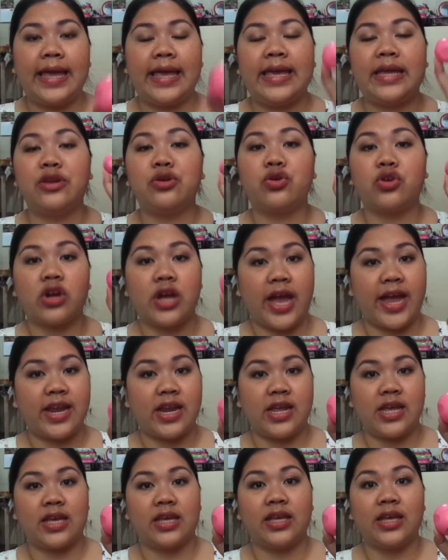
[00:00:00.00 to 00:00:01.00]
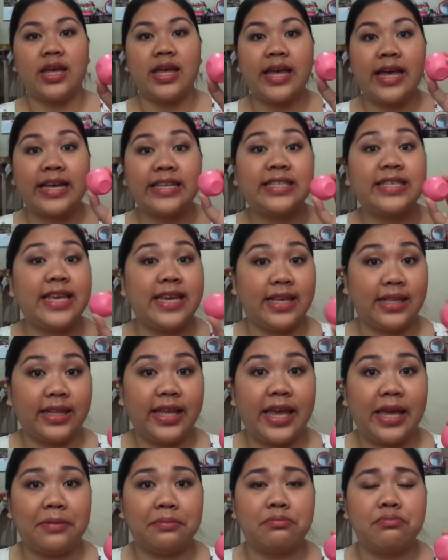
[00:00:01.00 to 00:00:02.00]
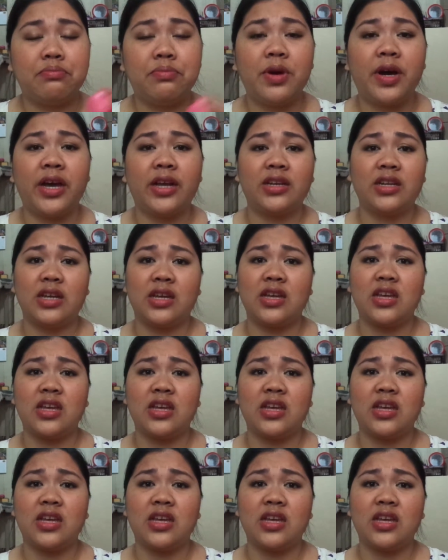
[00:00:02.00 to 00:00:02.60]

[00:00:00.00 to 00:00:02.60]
and organic as they claim, but